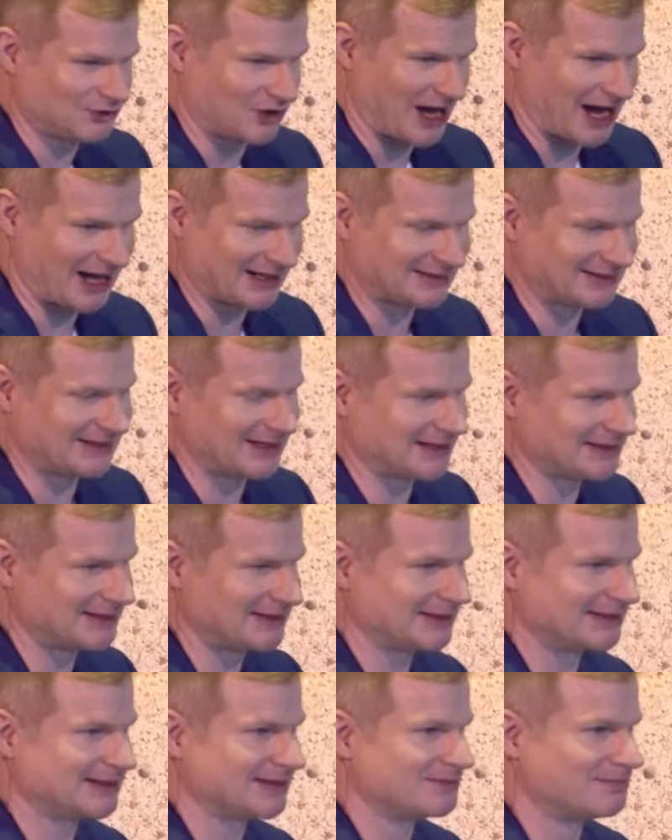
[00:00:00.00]
asked
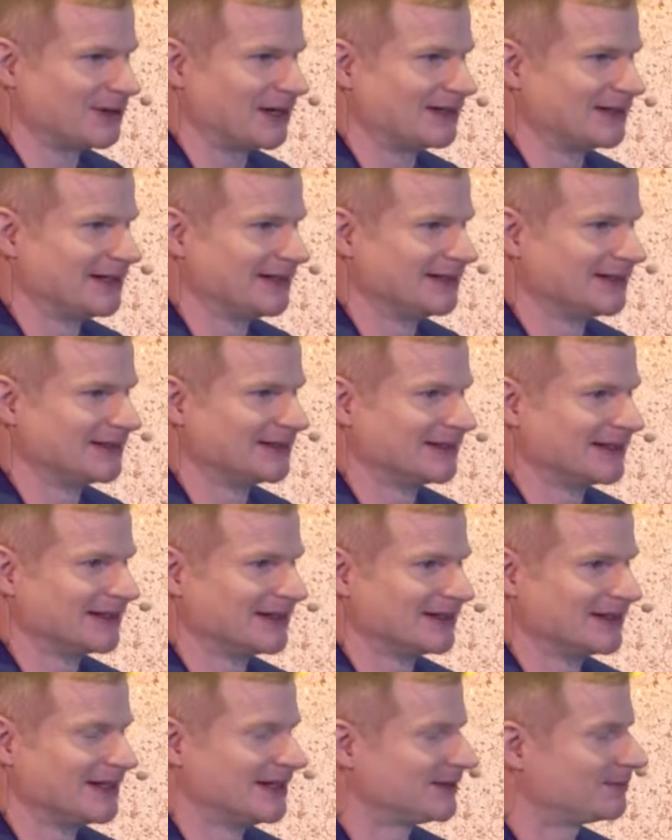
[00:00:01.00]
Decius about his
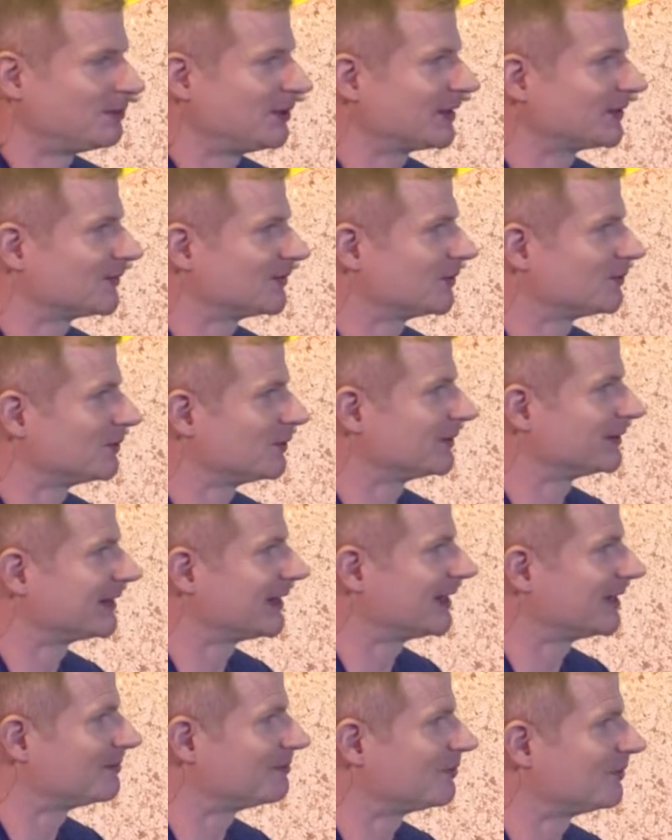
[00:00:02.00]
picks for the World
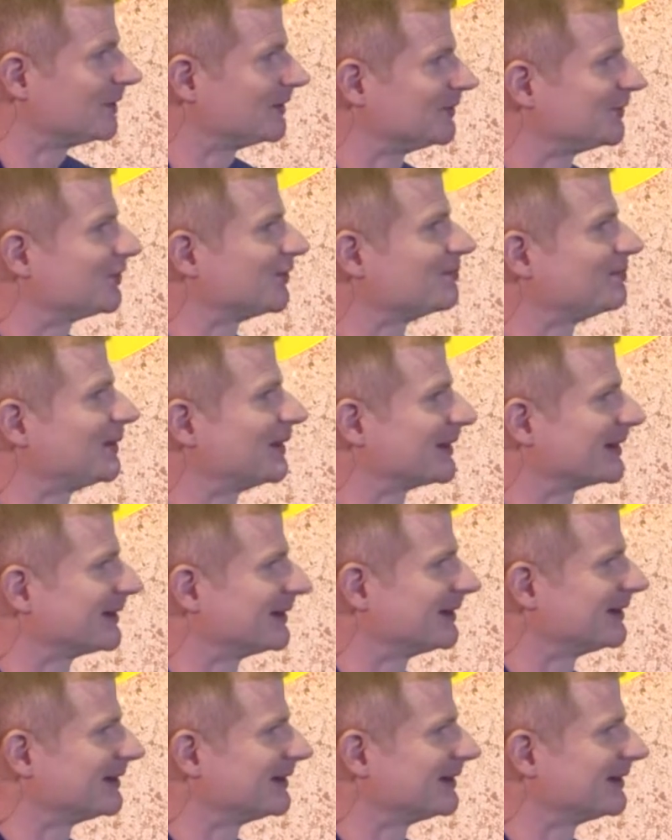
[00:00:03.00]
Cup. What's your pick?